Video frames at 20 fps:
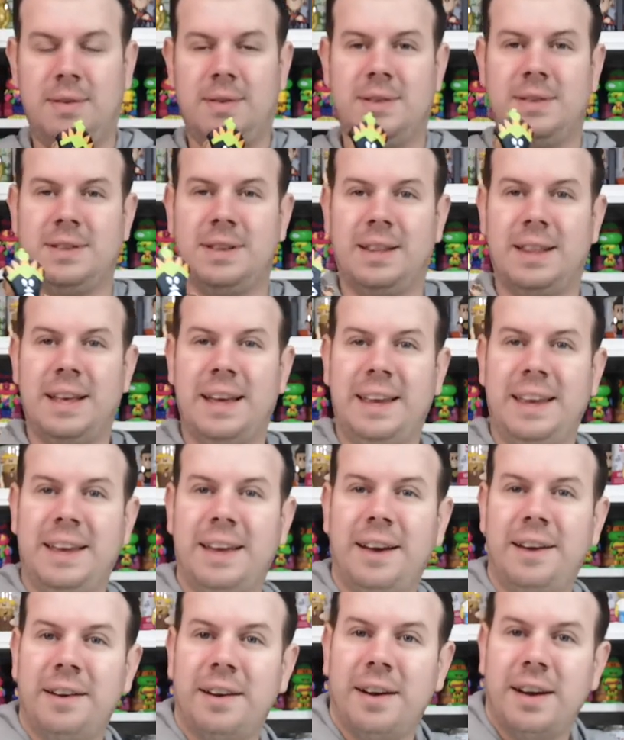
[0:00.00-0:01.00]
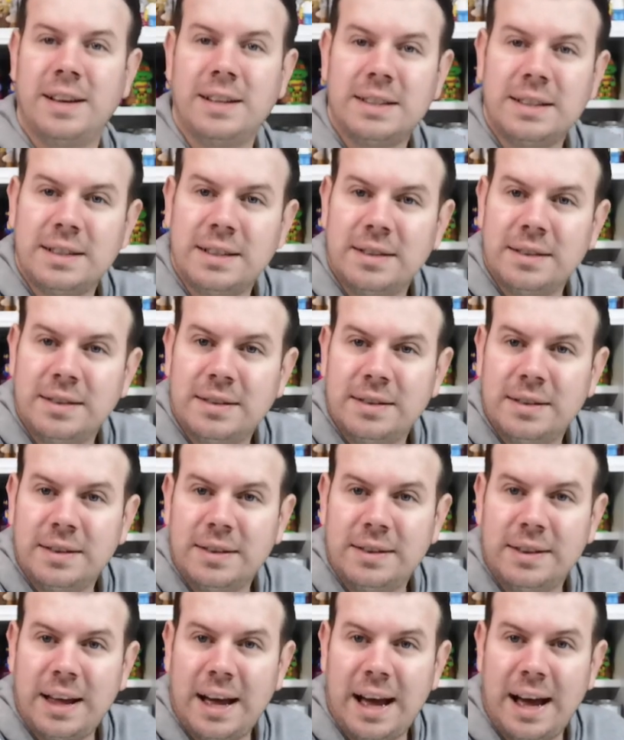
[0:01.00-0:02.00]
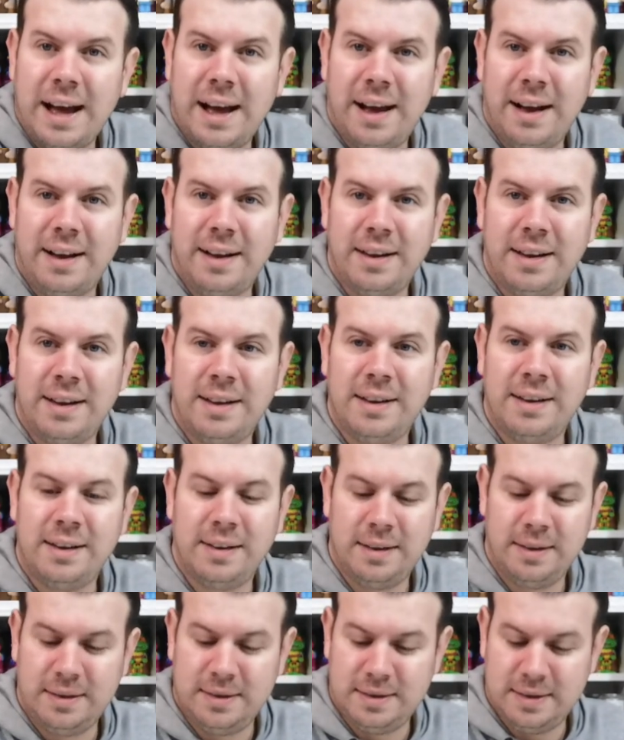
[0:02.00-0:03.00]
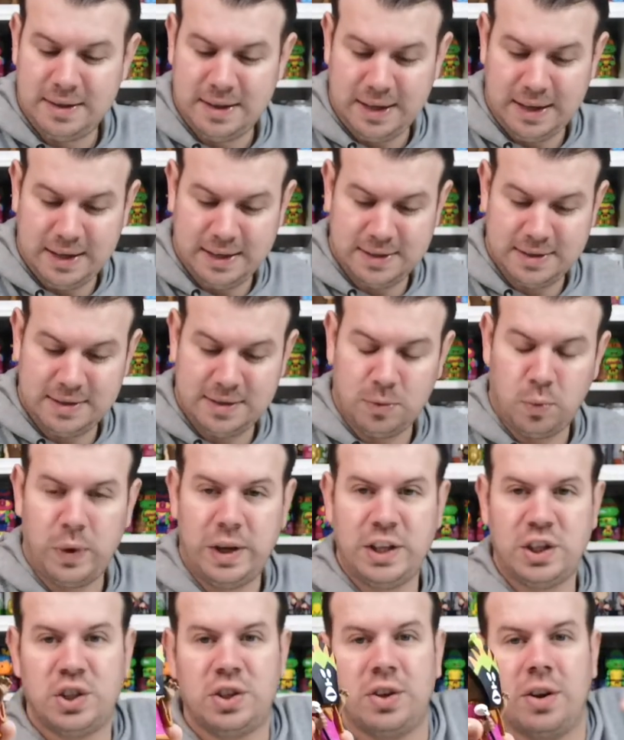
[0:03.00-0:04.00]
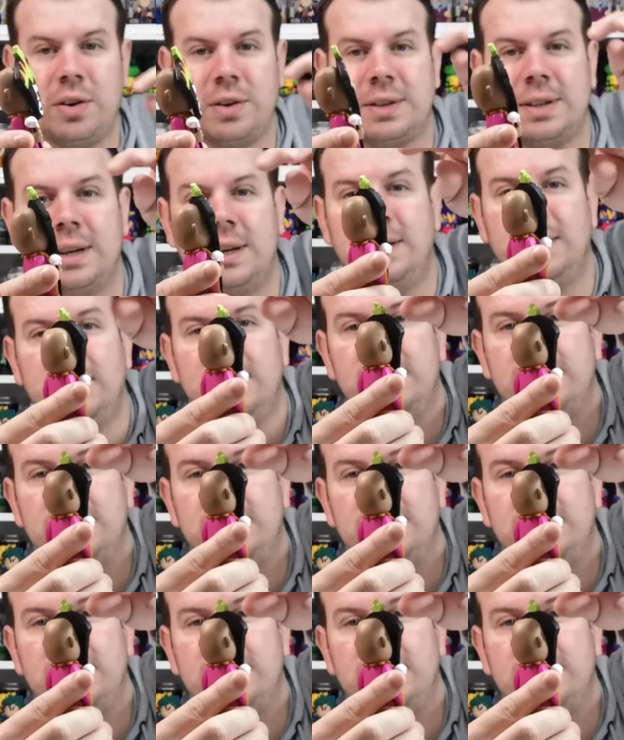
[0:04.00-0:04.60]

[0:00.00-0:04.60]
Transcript: So there you go, guys. That is the witch doctor.